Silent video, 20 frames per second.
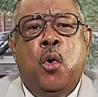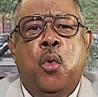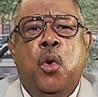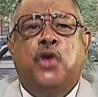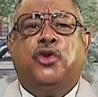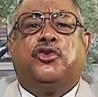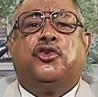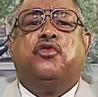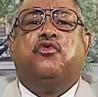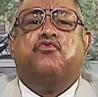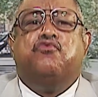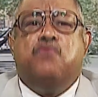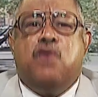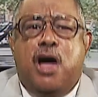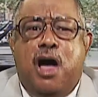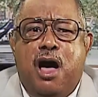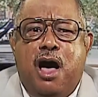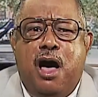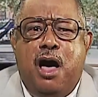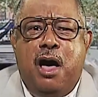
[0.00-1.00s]
we used to
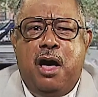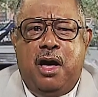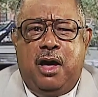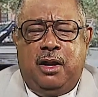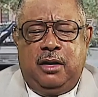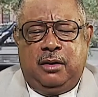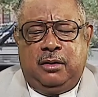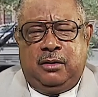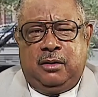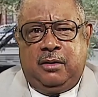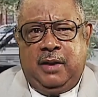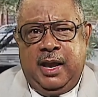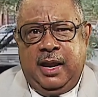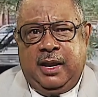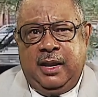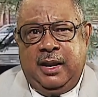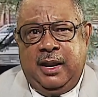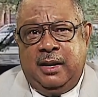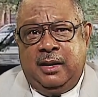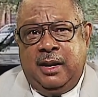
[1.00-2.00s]
run thinking
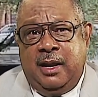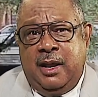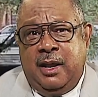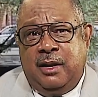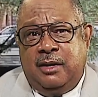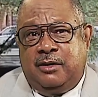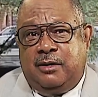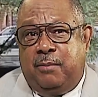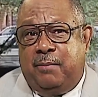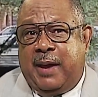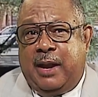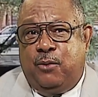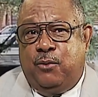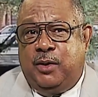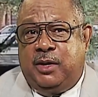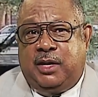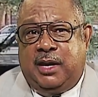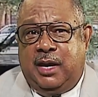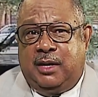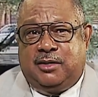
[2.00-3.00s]
that somebody
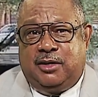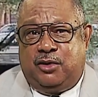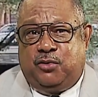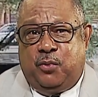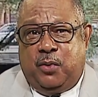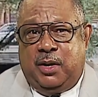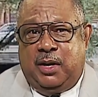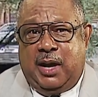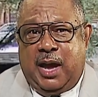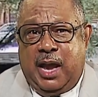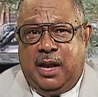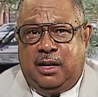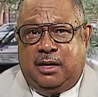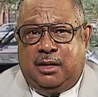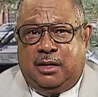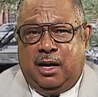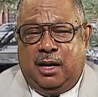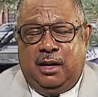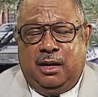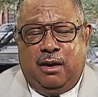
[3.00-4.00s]
would catch us one night and
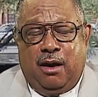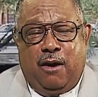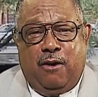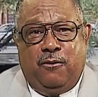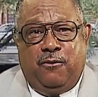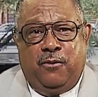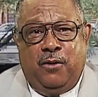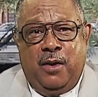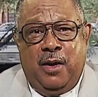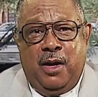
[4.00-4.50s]
cut it off